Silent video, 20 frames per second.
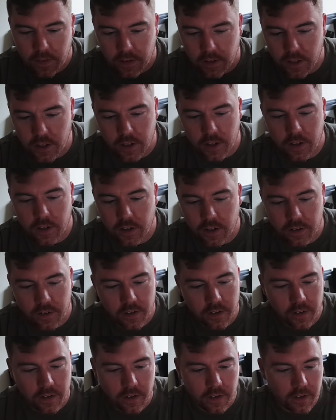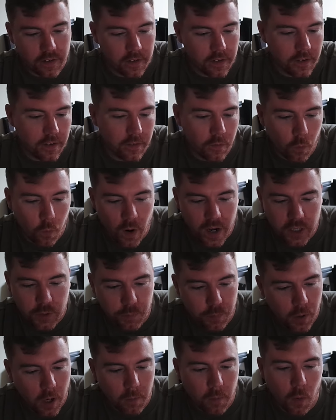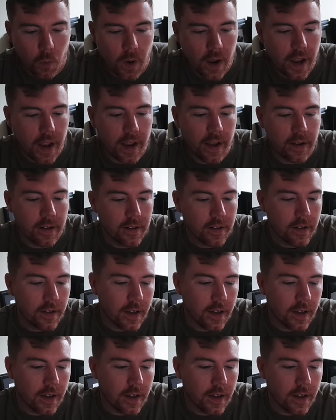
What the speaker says: your West Brom away,